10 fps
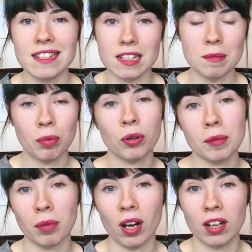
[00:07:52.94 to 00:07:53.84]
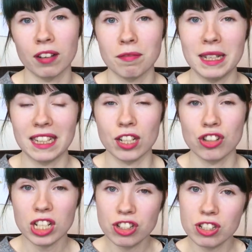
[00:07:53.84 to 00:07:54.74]
And an important part of making
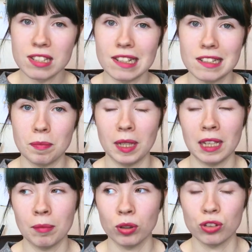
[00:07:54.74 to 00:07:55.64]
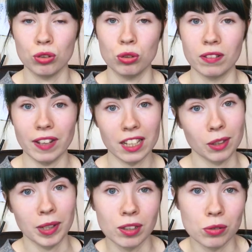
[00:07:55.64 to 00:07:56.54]
changes is being able to
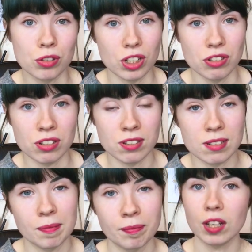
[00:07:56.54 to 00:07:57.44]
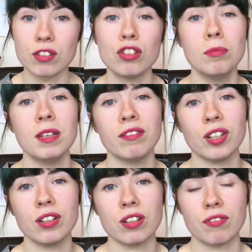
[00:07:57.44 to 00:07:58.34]
evaluate those changes. So you may have
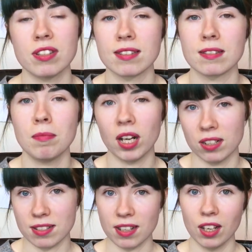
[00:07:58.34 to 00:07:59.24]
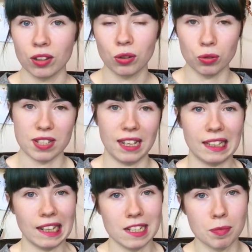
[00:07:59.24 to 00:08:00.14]
heard of the SMART goal
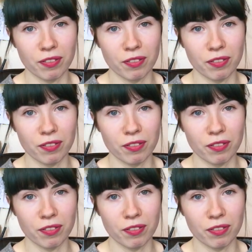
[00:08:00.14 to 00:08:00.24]
setting guide